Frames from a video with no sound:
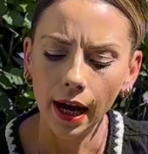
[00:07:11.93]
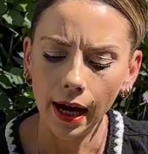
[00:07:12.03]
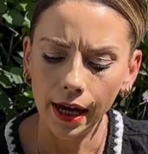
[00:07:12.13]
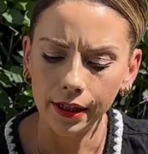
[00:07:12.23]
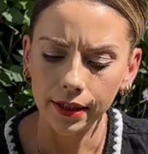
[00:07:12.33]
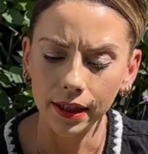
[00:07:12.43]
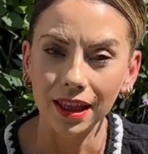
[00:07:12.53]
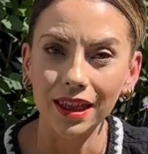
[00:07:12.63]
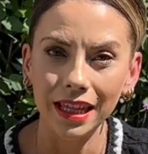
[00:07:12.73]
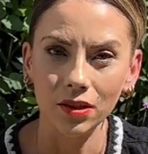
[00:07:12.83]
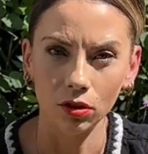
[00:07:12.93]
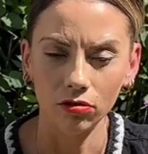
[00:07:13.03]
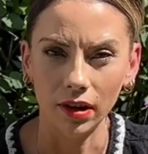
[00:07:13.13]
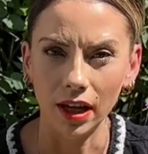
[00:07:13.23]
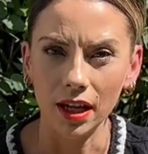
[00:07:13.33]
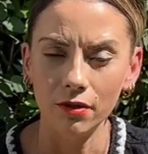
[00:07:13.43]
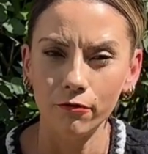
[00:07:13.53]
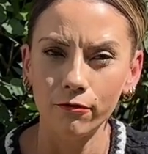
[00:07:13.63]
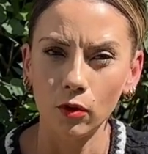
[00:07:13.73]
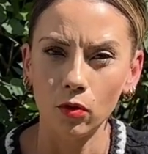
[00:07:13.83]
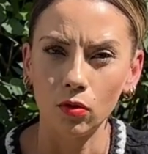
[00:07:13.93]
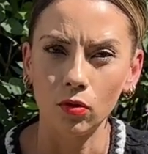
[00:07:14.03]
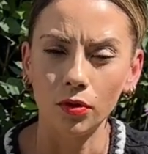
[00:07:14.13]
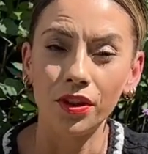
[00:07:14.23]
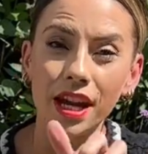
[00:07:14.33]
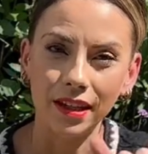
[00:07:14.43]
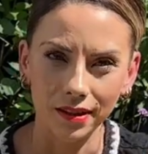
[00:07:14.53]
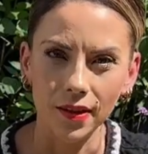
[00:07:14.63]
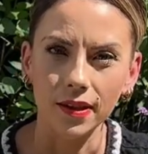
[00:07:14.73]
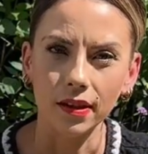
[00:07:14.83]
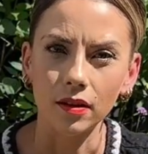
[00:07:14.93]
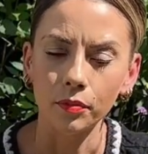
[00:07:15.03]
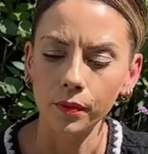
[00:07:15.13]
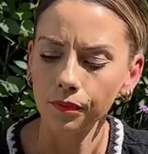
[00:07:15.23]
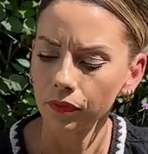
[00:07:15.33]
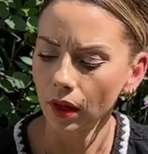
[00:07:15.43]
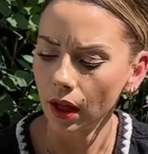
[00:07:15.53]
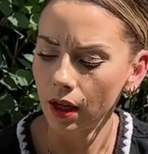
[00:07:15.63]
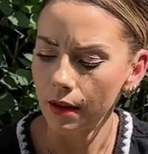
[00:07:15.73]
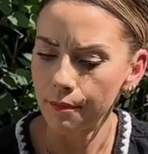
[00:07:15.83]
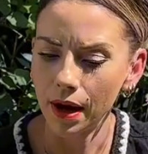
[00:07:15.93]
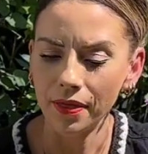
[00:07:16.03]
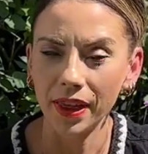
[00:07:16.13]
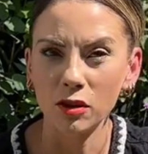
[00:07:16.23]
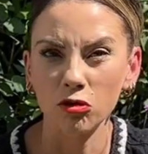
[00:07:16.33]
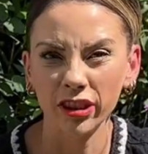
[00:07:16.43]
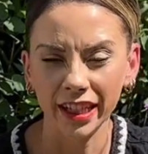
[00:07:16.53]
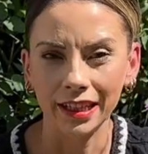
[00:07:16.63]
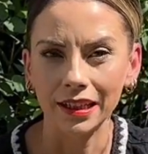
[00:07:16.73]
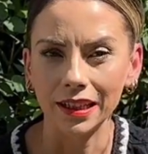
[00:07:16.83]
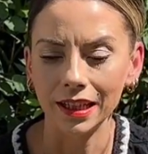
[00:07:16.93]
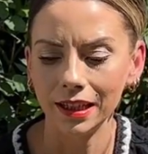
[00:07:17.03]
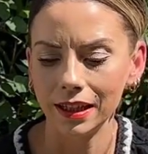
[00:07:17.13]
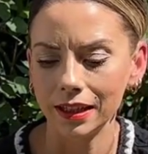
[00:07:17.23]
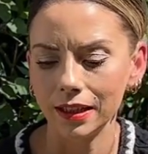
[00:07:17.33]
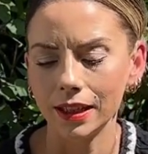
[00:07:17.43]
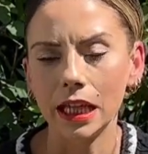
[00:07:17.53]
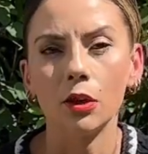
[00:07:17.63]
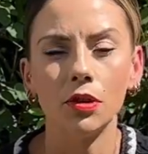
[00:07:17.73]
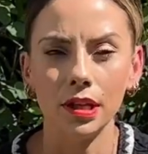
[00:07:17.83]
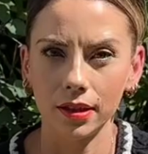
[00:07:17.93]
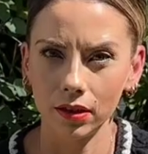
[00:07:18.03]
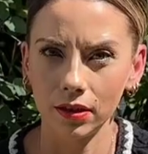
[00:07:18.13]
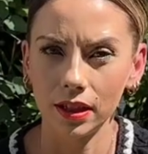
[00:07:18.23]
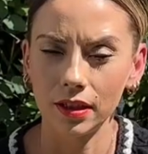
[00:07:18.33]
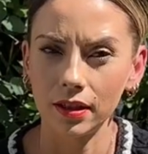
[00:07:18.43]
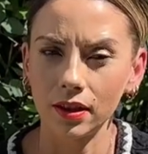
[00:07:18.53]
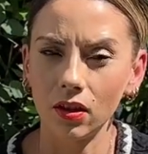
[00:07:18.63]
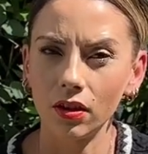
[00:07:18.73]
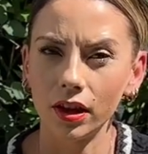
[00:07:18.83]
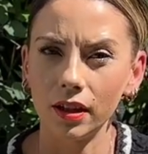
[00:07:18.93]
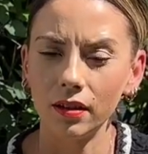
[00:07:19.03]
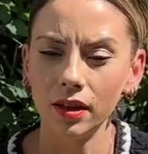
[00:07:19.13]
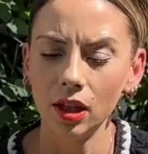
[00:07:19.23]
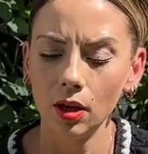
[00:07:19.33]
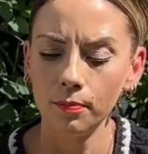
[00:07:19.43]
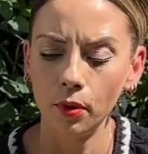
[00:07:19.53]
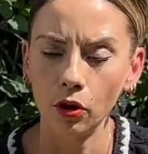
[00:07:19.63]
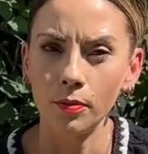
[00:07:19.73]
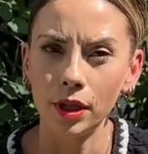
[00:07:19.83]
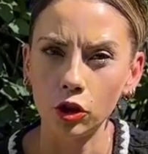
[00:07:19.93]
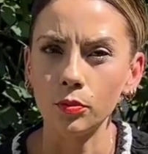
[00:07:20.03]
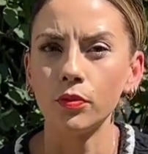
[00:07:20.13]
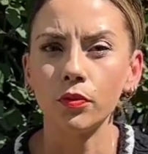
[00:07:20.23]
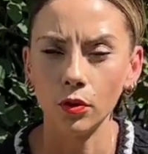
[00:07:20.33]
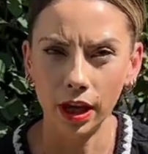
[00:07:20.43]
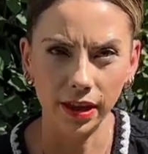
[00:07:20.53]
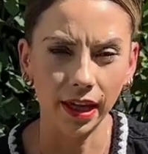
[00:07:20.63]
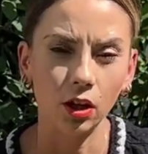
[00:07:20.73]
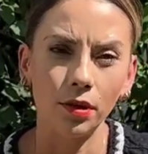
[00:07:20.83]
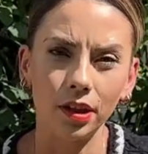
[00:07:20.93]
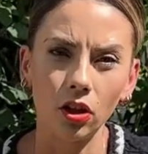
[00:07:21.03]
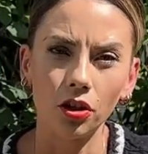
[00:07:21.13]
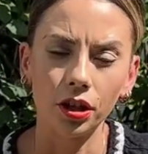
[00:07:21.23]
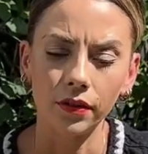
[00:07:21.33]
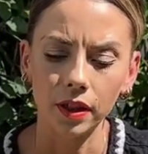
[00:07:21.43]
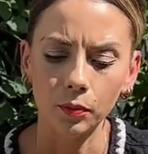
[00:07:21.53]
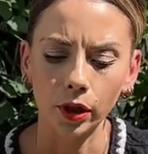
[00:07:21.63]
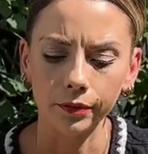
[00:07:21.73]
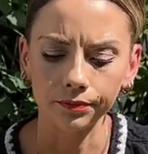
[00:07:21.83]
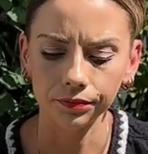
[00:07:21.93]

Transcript: And these are great for the next size up. And then really, this is the only size that I pot them into before they then go in the garden in the spring.